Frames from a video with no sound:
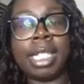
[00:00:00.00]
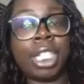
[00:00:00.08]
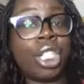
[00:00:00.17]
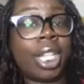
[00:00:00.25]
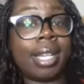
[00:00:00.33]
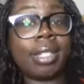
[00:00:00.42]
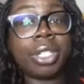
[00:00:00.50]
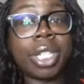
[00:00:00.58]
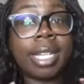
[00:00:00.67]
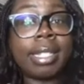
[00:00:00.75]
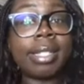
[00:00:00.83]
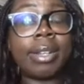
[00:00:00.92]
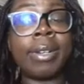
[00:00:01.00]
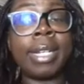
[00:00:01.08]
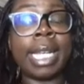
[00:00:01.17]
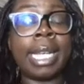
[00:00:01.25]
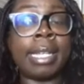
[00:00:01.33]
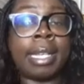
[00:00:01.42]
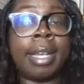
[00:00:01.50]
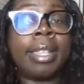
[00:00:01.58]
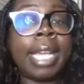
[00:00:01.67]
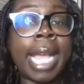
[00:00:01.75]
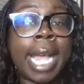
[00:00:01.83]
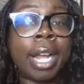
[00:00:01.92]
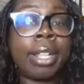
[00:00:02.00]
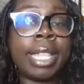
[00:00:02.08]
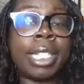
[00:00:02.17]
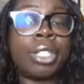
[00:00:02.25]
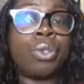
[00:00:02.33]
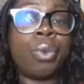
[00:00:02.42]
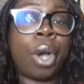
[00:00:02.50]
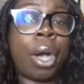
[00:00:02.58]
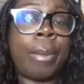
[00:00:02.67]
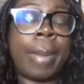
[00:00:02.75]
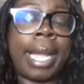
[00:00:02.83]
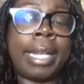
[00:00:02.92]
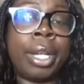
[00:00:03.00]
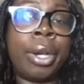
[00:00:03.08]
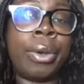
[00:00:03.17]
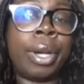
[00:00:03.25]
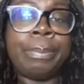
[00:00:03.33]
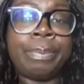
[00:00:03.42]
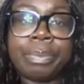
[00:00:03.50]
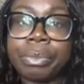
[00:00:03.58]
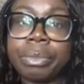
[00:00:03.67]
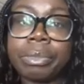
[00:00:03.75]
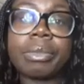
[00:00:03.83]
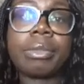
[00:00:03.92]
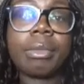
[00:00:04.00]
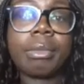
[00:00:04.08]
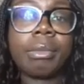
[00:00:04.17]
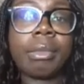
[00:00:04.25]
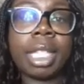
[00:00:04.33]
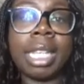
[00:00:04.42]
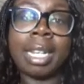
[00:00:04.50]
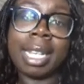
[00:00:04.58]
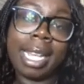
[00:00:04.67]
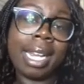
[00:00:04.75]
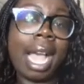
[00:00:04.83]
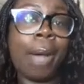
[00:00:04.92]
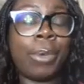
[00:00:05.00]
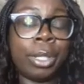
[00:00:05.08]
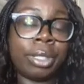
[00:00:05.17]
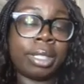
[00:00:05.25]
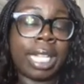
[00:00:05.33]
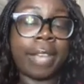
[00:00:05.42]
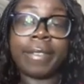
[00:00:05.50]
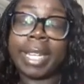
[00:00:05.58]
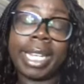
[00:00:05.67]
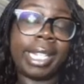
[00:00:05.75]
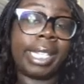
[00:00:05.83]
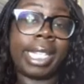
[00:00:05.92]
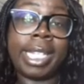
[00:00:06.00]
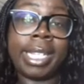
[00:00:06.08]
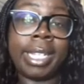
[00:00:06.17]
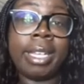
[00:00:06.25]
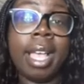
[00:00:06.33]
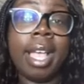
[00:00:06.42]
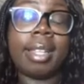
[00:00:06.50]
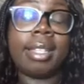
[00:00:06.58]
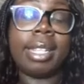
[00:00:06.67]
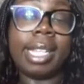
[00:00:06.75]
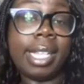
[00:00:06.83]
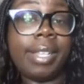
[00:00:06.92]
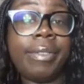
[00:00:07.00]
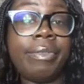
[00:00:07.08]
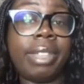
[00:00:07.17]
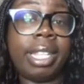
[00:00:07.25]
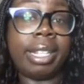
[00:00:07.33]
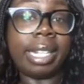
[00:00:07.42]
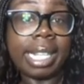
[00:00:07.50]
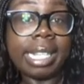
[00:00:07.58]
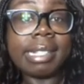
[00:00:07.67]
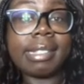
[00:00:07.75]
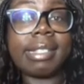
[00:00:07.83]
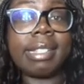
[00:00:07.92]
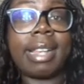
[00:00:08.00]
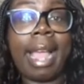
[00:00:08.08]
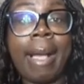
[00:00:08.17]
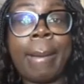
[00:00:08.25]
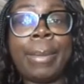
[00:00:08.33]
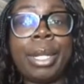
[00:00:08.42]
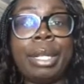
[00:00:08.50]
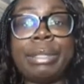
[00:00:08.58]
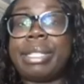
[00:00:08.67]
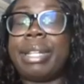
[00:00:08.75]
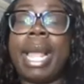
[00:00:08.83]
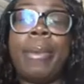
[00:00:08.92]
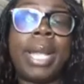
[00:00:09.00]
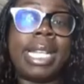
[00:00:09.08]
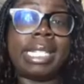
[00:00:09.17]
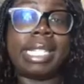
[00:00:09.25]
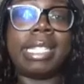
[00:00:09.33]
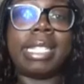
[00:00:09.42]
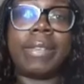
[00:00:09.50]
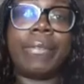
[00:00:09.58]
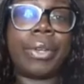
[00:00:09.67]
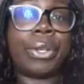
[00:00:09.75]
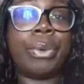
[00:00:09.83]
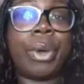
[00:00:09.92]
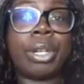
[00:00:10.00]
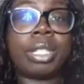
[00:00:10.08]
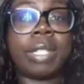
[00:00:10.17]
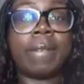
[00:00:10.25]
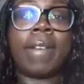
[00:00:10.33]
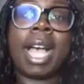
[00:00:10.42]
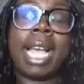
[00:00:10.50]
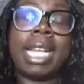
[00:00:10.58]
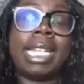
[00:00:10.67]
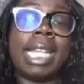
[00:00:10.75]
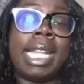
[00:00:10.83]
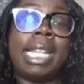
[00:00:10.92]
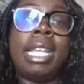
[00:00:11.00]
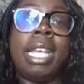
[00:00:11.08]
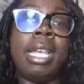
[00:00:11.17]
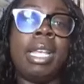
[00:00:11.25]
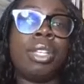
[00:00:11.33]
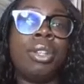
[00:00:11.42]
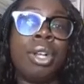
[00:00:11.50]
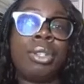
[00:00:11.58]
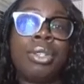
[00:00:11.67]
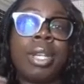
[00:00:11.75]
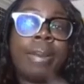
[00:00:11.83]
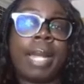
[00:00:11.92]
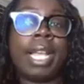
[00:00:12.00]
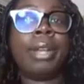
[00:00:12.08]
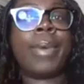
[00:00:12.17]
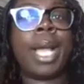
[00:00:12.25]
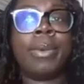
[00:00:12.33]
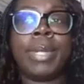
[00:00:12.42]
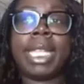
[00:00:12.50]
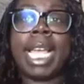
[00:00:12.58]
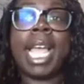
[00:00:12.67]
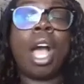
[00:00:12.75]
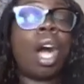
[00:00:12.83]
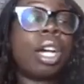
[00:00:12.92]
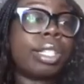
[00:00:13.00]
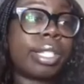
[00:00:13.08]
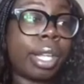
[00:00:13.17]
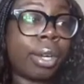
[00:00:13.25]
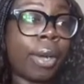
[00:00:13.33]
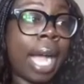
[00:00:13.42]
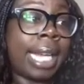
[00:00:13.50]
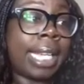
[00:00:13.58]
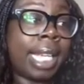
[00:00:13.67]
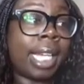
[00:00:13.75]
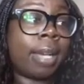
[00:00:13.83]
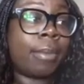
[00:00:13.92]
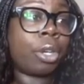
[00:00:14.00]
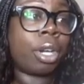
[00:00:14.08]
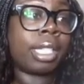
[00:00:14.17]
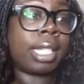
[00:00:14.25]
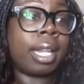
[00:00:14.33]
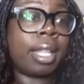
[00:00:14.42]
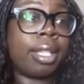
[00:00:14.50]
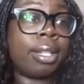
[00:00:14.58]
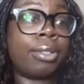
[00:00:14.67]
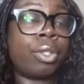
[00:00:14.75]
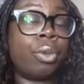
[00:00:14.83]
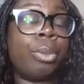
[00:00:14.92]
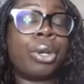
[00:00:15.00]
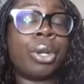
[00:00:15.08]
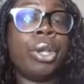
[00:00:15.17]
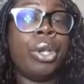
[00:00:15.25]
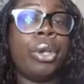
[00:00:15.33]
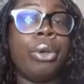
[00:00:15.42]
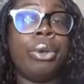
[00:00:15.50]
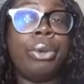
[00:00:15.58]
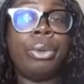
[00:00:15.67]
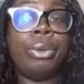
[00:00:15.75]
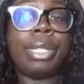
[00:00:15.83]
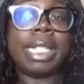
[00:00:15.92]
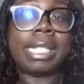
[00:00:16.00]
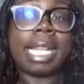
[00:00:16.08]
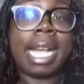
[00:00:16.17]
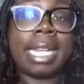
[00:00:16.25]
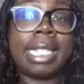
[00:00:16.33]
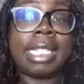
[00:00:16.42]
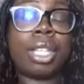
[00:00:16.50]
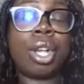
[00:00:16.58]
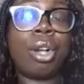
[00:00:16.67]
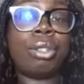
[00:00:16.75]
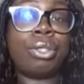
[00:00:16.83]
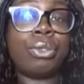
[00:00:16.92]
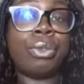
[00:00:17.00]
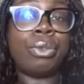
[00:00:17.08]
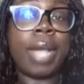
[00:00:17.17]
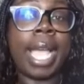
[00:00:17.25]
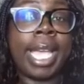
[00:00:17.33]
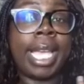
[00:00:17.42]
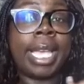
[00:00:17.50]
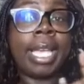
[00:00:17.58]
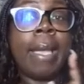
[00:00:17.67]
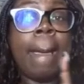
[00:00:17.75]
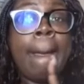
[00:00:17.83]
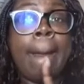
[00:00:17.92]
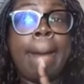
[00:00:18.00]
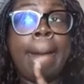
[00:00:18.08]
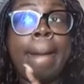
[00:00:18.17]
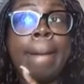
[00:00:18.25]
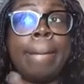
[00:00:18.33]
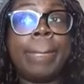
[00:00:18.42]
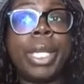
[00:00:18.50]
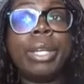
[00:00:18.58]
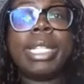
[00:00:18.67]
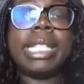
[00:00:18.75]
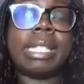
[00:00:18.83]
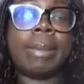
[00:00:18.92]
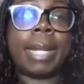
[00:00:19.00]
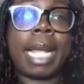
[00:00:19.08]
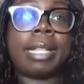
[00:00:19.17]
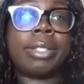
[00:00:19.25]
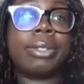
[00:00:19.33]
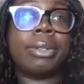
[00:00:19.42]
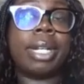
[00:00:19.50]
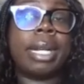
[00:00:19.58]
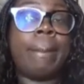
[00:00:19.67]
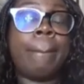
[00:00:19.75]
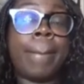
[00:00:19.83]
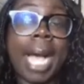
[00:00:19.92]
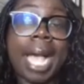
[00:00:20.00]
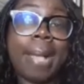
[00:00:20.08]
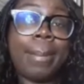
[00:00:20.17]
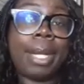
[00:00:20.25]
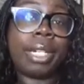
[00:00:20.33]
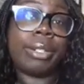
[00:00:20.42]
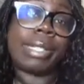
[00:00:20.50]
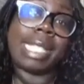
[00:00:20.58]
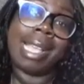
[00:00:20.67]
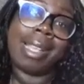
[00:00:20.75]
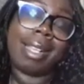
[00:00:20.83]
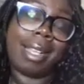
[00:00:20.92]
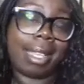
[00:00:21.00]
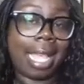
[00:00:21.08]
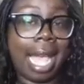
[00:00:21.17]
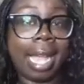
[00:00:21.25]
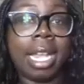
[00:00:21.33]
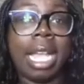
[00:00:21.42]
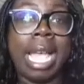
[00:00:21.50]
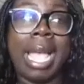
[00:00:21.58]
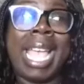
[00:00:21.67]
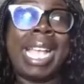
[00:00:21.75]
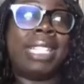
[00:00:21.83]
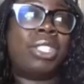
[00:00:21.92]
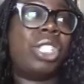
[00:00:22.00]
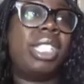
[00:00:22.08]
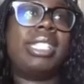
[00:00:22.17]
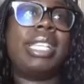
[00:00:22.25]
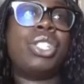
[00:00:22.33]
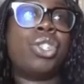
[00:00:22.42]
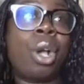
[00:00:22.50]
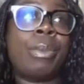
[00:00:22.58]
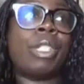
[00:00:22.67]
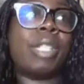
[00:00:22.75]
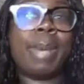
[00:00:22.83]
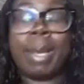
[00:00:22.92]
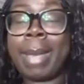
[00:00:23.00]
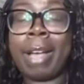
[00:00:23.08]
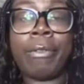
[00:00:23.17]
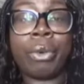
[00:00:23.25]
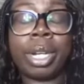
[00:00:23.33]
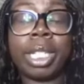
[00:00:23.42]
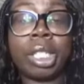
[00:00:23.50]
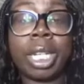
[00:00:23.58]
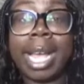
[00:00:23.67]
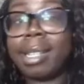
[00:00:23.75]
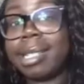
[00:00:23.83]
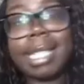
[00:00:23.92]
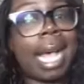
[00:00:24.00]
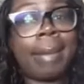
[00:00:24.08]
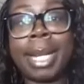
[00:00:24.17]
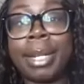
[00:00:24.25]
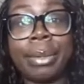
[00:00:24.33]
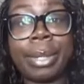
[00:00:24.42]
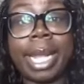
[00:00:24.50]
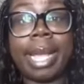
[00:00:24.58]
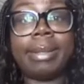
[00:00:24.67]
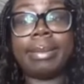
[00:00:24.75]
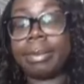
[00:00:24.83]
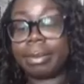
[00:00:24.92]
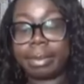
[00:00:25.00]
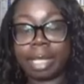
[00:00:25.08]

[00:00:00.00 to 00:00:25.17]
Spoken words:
suggestions on any other hair that you all might know of. And again, I will definitely leave the links down below so that way it's easy for you all to find, and you can play around with that. Also, I did come across another YouTuber who decided to go to a beauty supply store, buy bundles, and cut that. And she said she almost spent about $400. I'm not doing that.